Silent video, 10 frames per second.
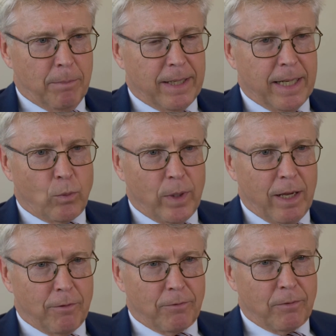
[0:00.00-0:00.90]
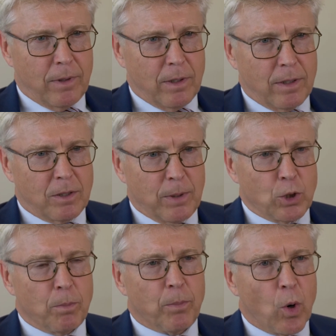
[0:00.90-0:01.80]
By that, we have uh,
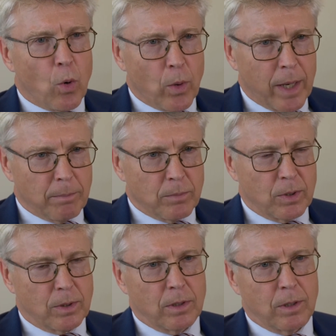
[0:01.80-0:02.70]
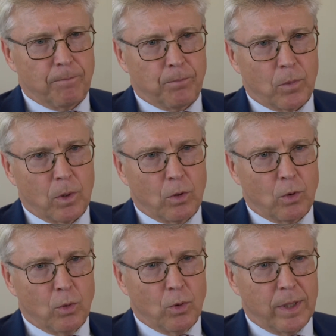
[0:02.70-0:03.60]
special programs um,
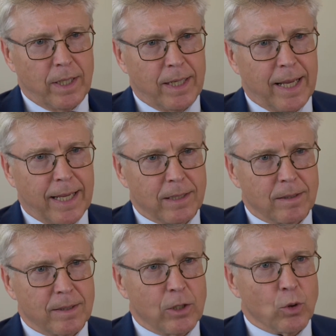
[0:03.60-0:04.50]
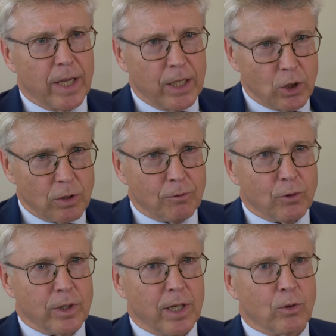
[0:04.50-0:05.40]
to enhance education
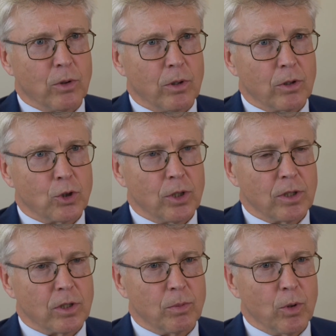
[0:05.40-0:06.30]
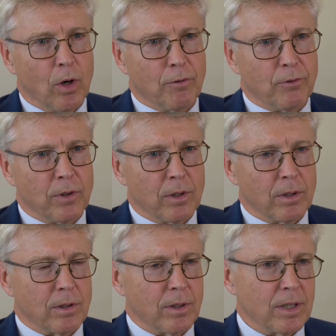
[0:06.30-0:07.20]
for young neurologists. We offer
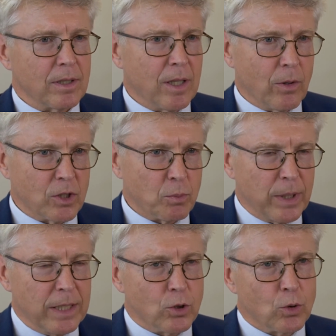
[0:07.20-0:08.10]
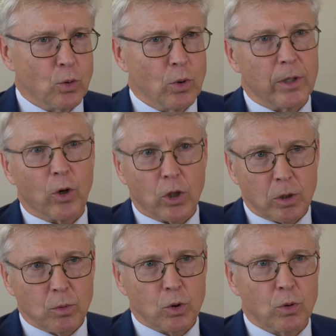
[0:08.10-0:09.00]
uh, now a spring school, an
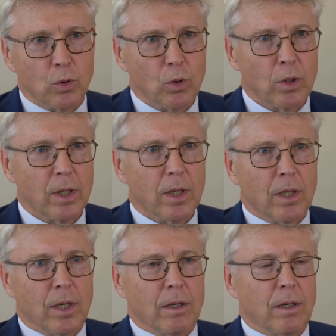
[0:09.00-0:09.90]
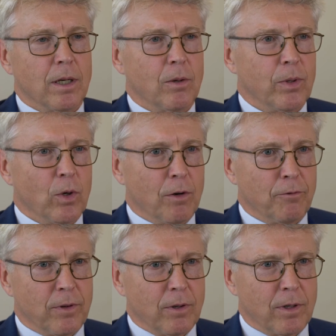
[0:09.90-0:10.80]
autumn school, uh, we
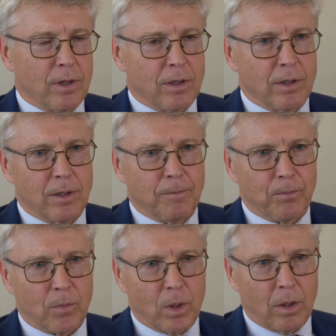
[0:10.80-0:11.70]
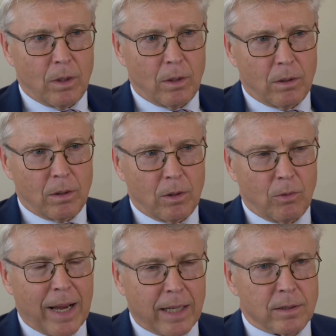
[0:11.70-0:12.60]
offer um, uh,
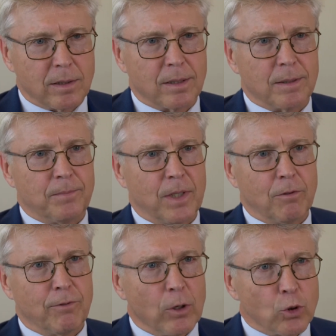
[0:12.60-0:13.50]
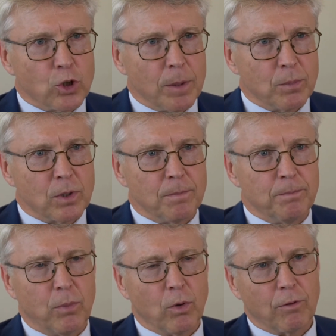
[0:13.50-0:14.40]
grants and fellowships,
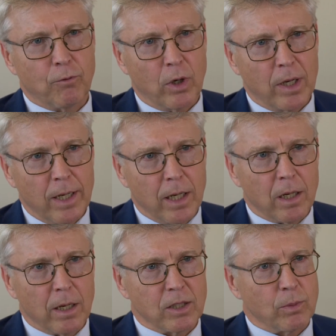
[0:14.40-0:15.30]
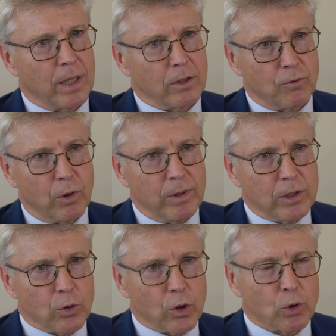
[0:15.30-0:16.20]
both for clinical as well as for
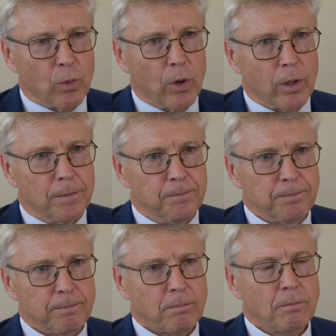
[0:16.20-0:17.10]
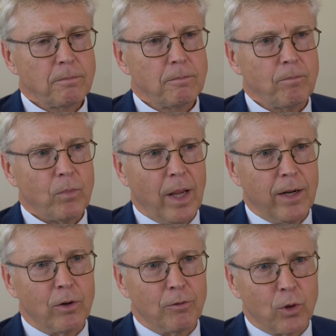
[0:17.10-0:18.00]
research work.
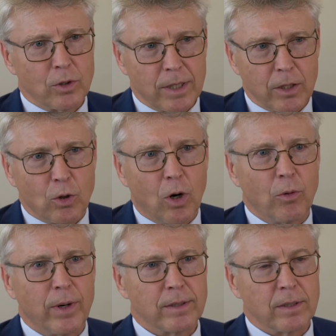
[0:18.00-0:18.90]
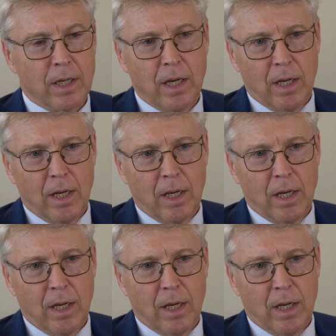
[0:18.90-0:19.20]
And of course, at the Congress,